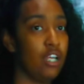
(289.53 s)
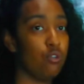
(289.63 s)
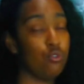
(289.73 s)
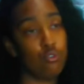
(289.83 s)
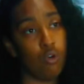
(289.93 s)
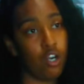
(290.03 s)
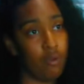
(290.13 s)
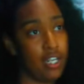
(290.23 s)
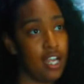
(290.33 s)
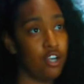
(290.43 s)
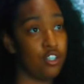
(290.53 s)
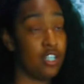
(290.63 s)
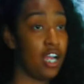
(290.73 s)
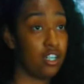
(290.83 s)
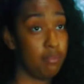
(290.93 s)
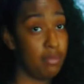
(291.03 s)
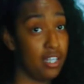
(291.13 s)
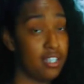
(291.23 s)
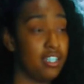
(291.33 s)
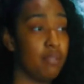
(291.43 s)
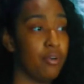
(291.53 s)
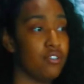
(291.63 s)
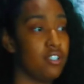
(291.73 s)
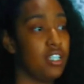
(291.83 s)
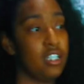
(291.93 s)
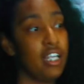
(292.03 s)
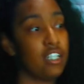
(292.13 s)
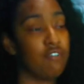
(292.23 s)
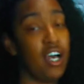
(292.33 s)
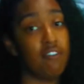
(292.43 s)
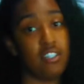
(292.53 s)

who you are right now, you're not going to be that same person in the next 5,